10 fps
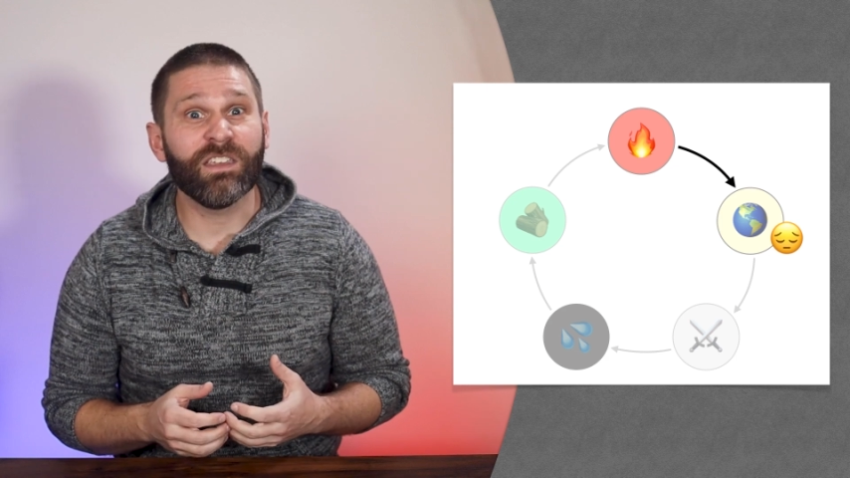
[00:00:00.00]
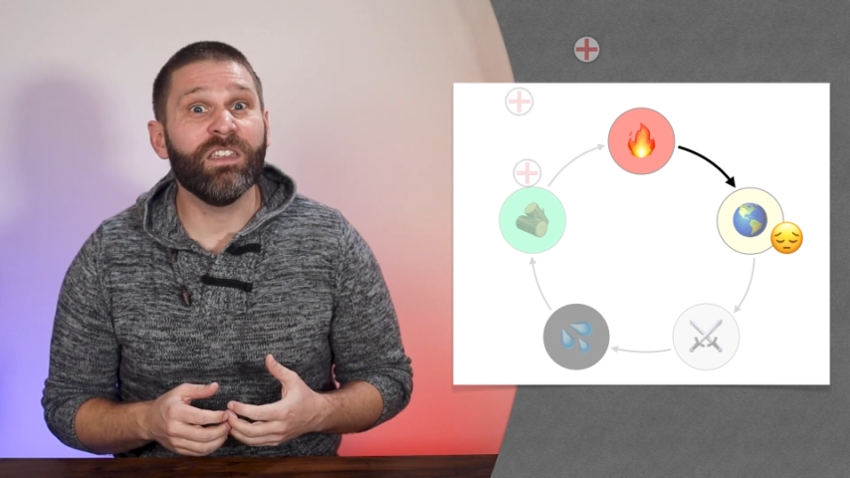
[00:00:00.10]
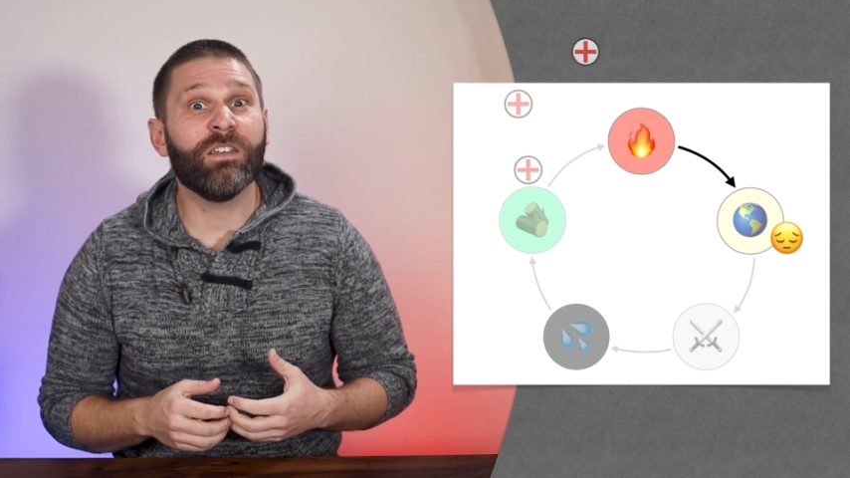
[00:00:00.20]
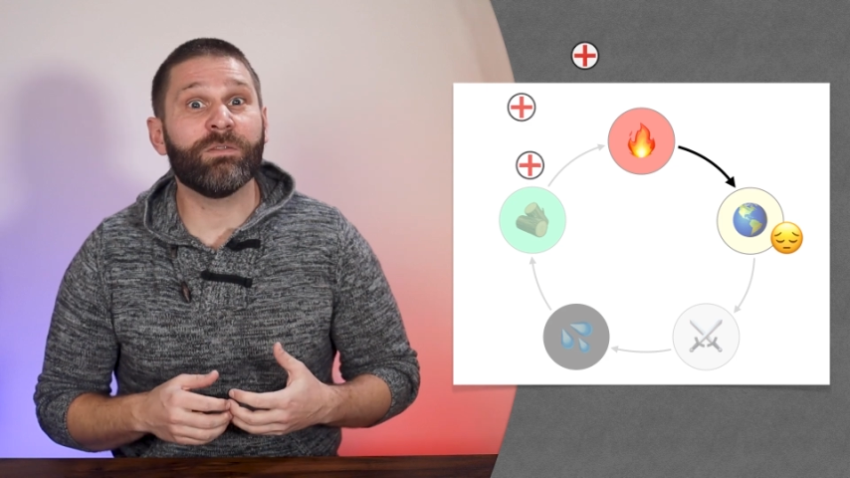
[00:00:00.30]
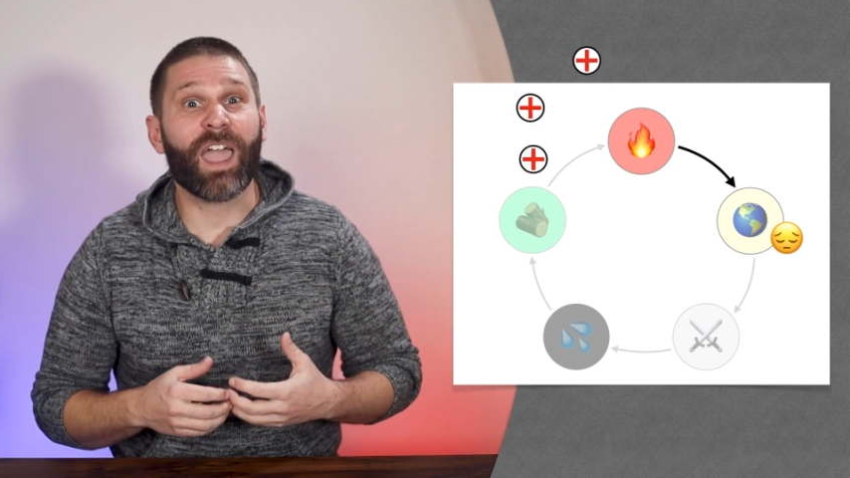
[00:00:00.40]

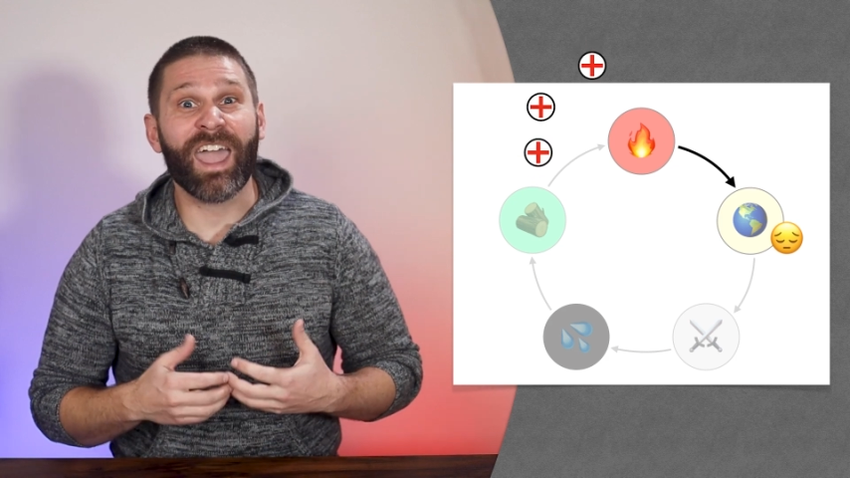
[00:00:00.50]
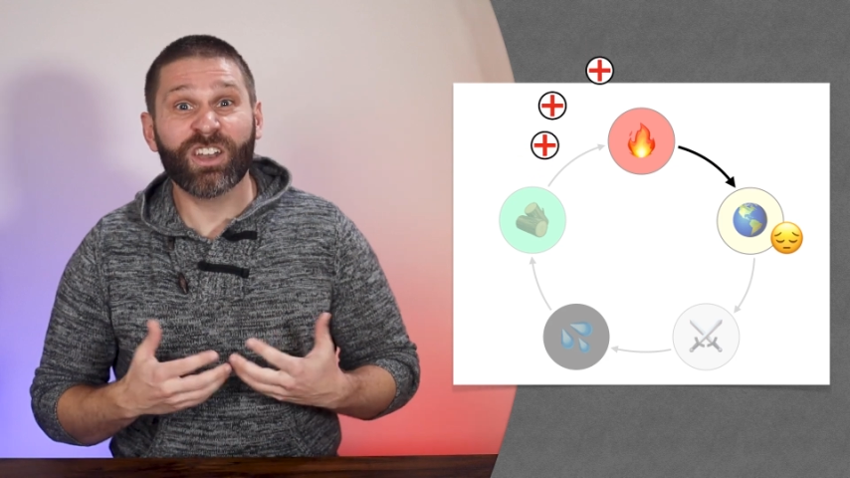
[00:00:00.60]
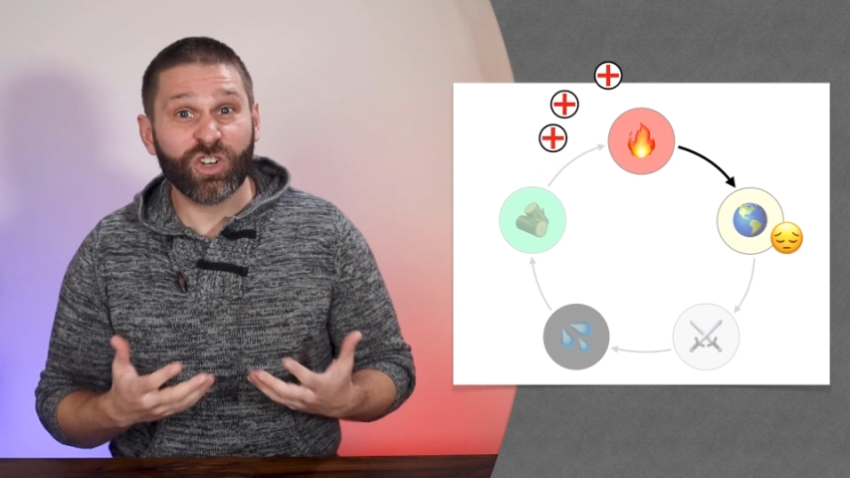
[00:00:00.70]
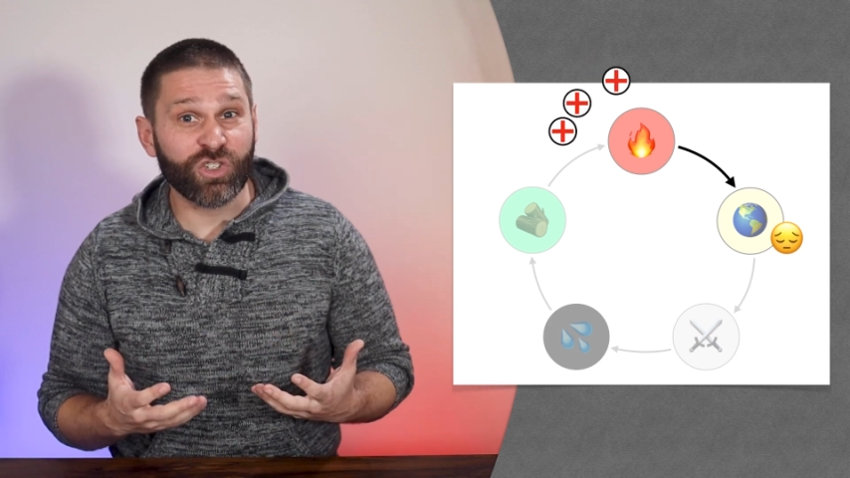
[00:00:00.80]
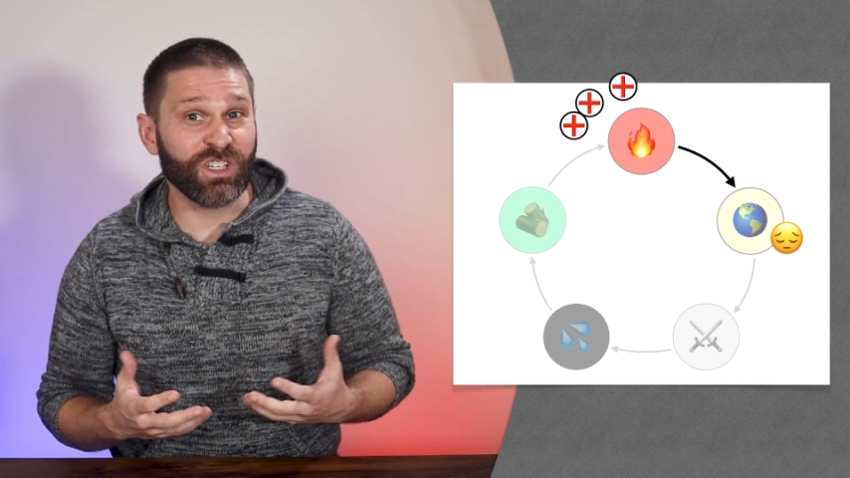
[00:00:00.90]
give
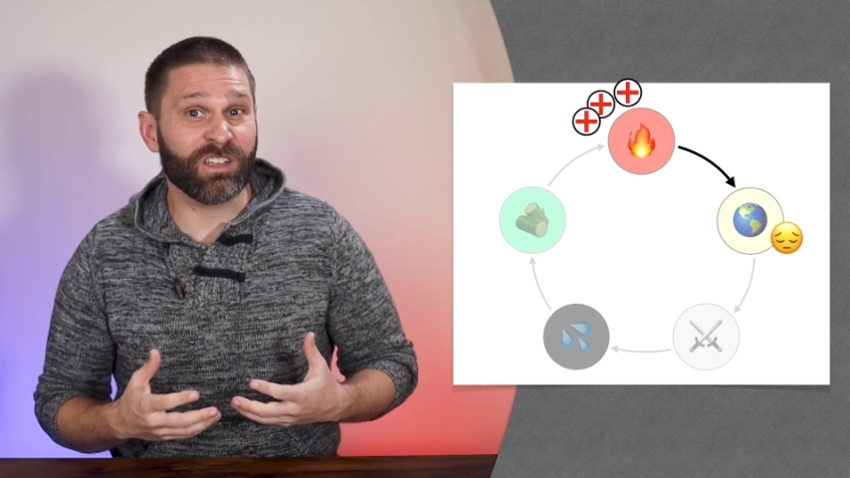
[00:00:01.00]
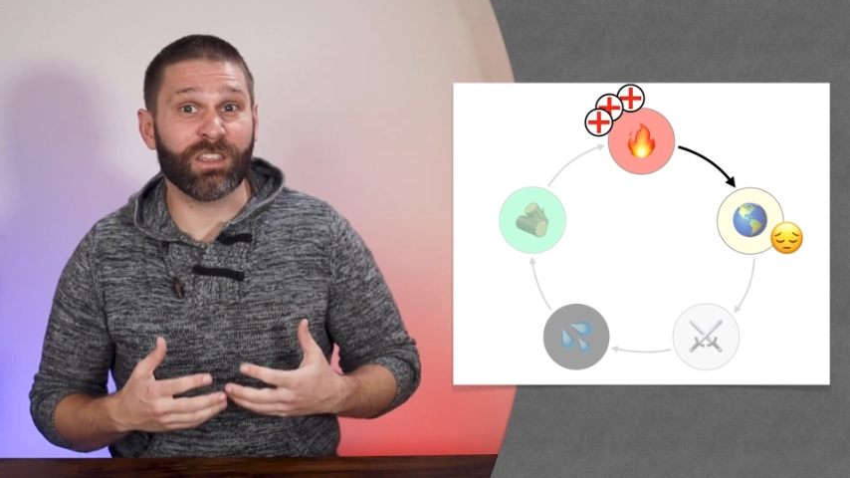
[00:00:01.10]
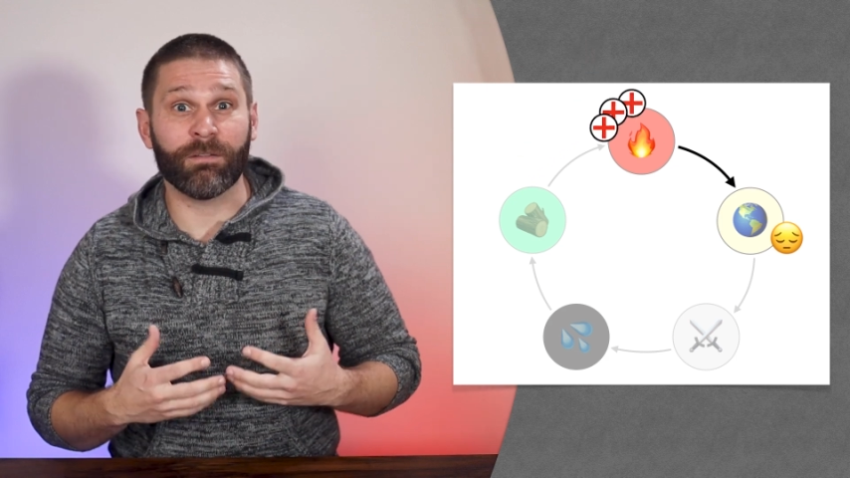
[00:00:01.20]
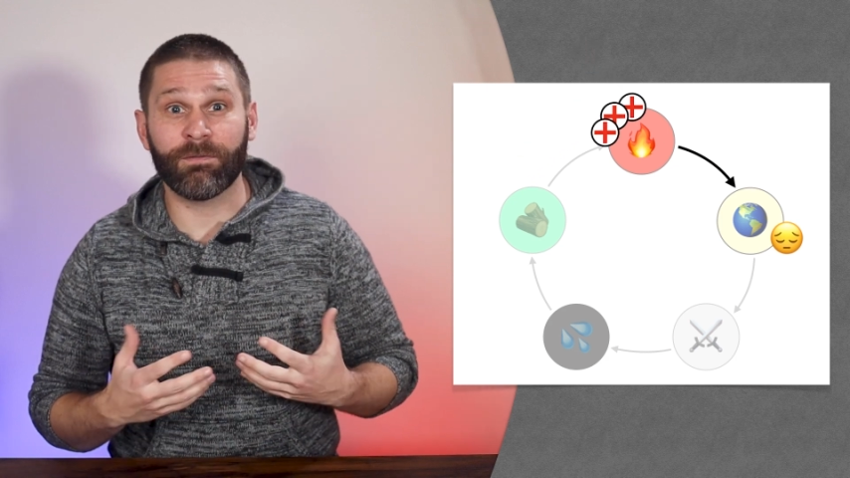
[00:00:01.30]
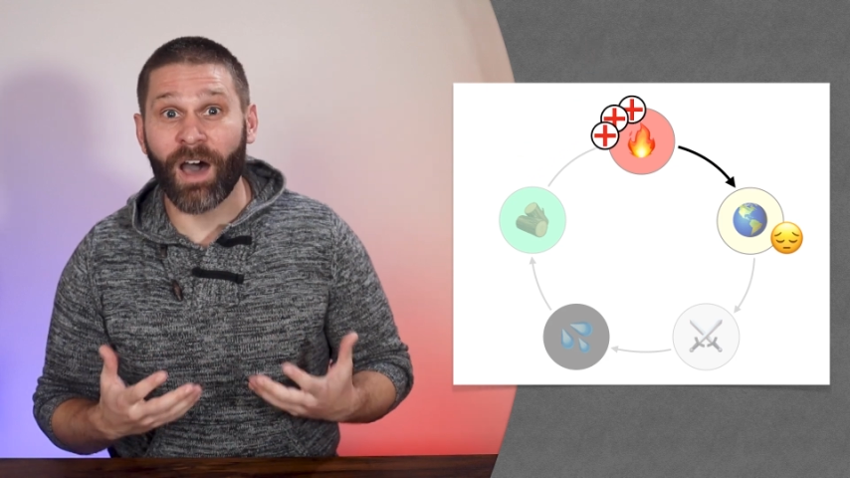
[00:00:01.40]
energy to
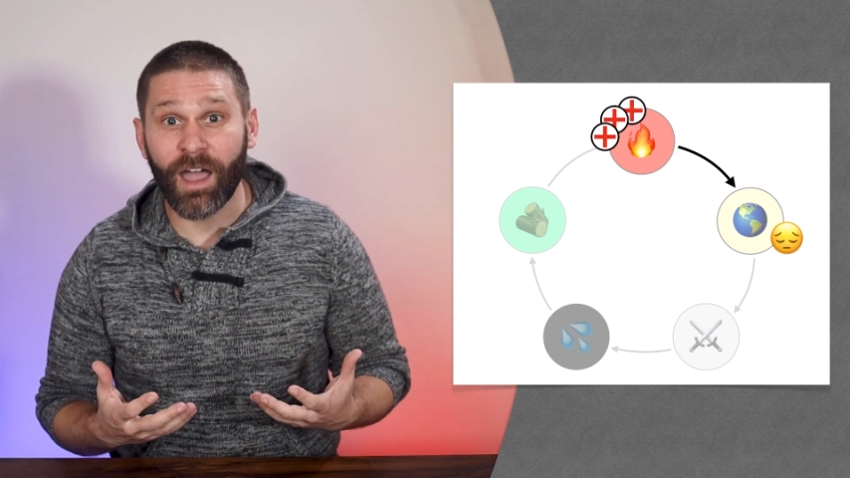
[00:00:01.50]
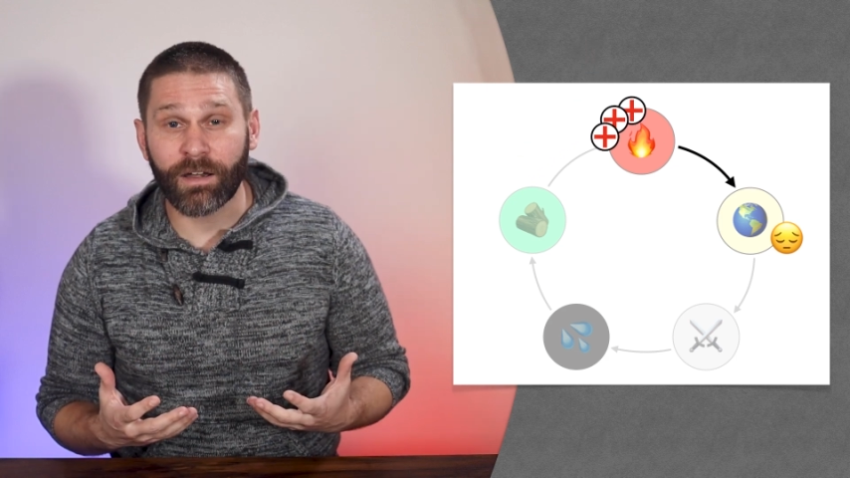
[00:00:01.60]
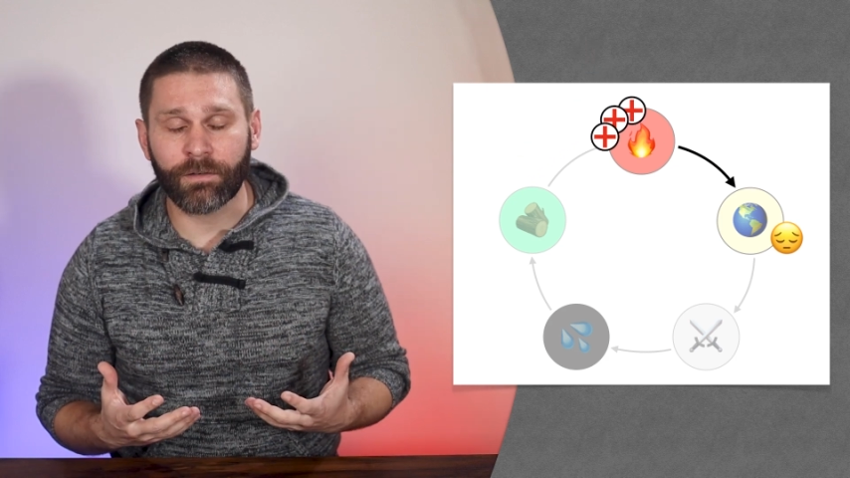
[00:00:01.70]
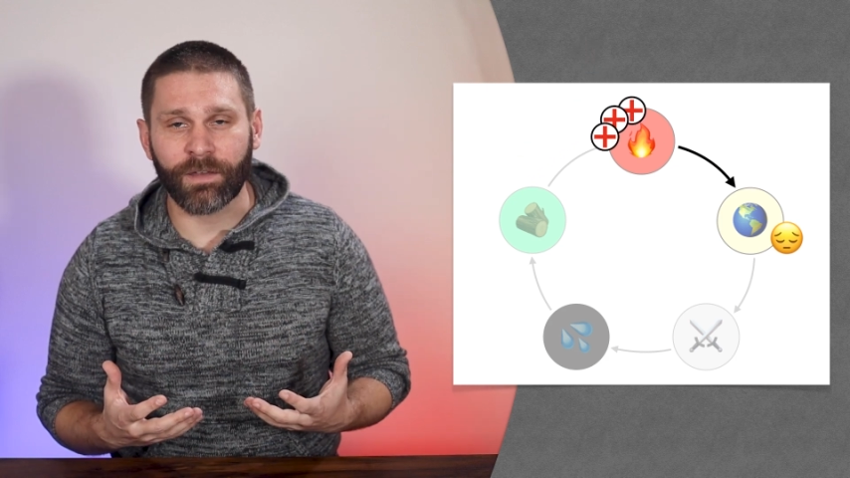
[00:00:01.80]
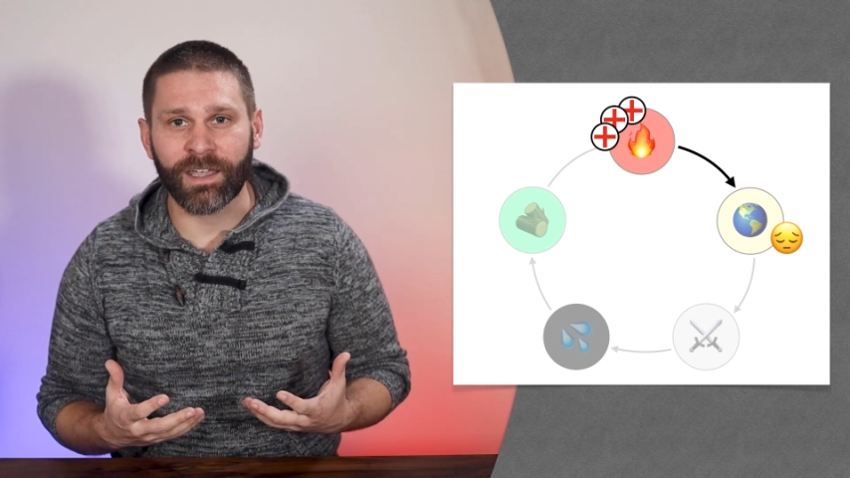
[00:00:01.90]
the
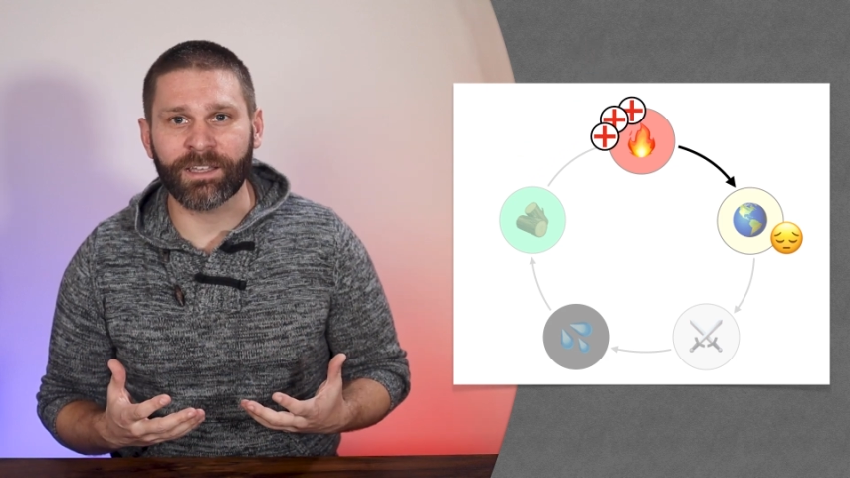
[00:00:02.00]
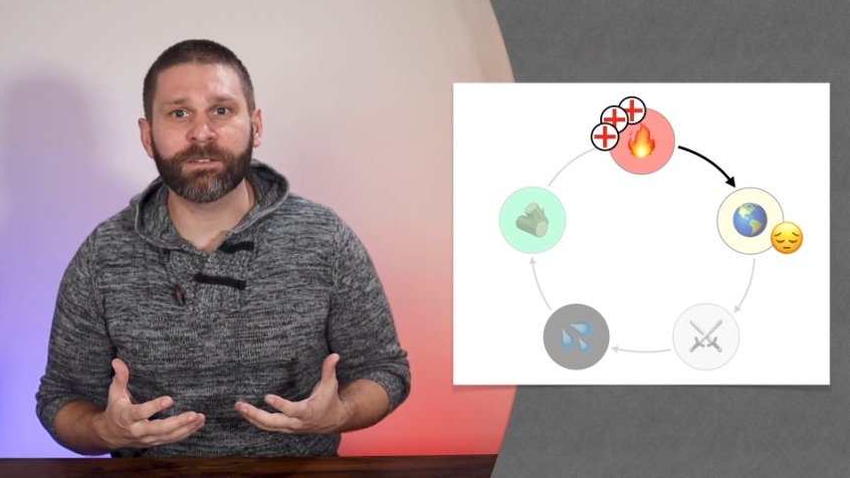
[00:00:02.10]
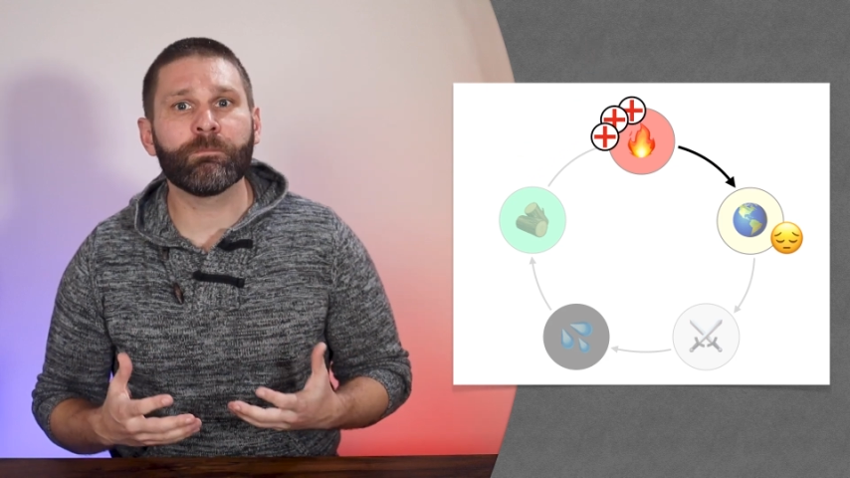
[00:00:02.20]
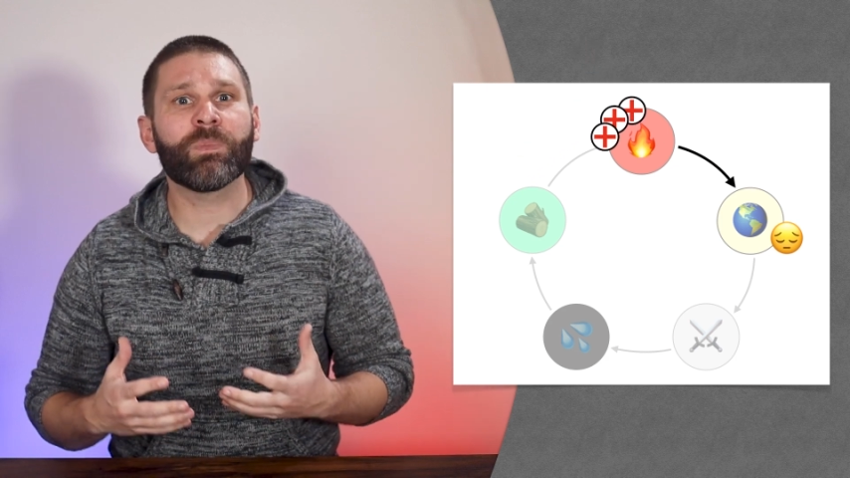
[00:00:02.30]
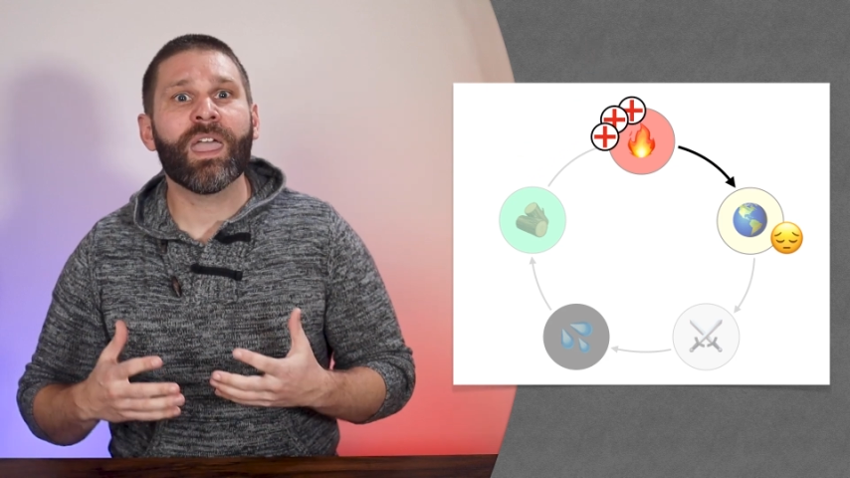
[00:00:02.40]
fire phase,